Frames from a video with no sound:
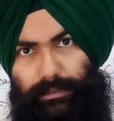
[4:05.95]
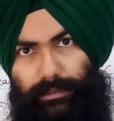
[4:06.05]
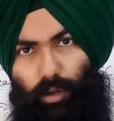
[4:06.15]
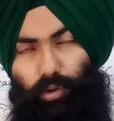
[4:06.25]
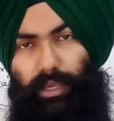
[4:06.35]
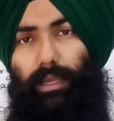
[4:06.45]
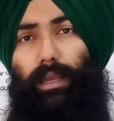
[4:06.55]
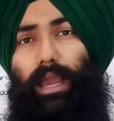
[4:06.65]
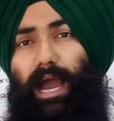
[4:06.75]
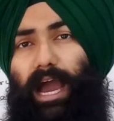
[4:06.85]
okay,
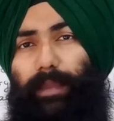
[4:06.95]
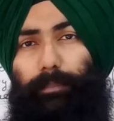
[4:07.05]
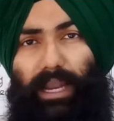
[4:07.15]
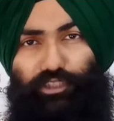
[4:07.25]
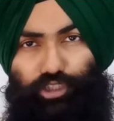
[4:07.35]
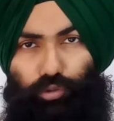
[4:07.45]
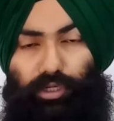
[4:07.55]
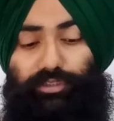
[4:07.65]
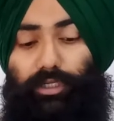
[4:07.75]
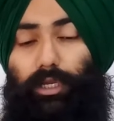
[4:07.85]
high blood
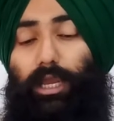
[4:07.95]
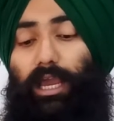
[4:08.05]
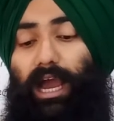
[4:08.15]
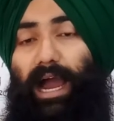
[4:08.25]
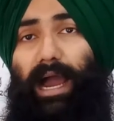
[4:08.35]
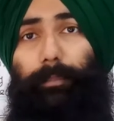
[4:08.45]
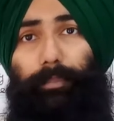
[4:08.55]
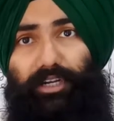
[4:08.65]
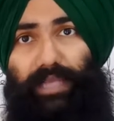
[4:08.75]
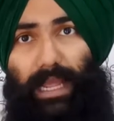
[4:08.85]
sugars,
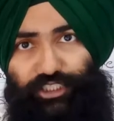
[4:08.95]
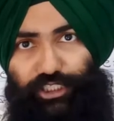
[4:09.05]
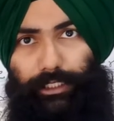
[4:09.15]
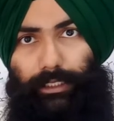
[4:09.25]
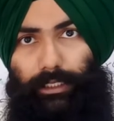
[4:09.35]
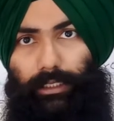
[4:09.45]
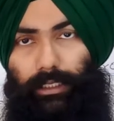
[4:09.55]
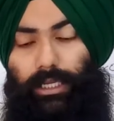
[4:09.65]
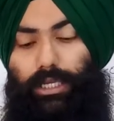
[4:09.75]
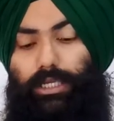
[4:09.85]
hypertension,
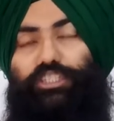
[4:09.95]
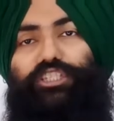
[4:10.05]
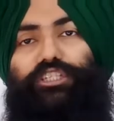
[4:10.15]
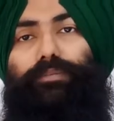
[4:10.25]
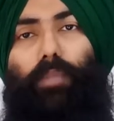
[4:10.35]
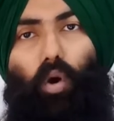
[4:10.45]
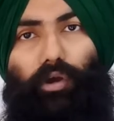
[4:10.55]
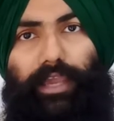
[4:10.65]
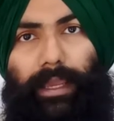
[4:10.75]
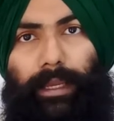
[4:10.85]

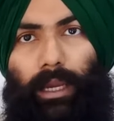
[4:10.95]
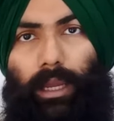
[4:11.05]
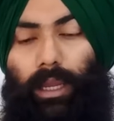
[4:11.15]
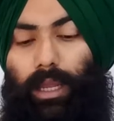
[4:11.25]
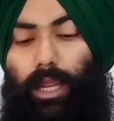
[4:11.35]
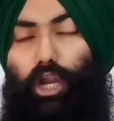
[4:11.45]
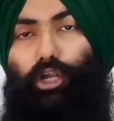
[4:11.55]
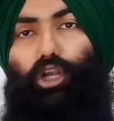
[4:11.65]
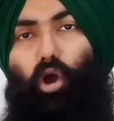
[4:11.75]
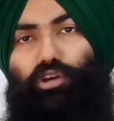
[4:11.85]
smoking,
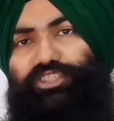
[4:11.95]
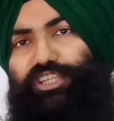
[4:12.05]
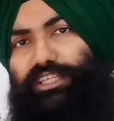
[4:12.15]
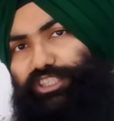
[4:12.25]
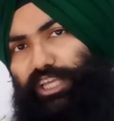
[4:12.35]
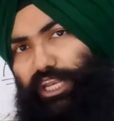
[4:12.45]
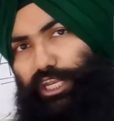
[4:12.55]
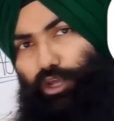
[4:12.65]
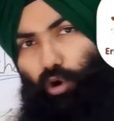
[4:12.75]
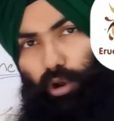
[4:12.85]
toxins in
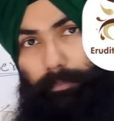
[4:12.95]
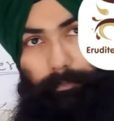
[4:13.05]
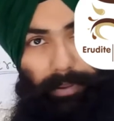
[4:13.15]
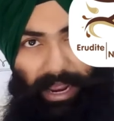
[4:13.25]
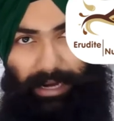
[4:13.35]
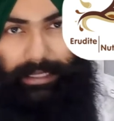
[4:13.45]
your blood,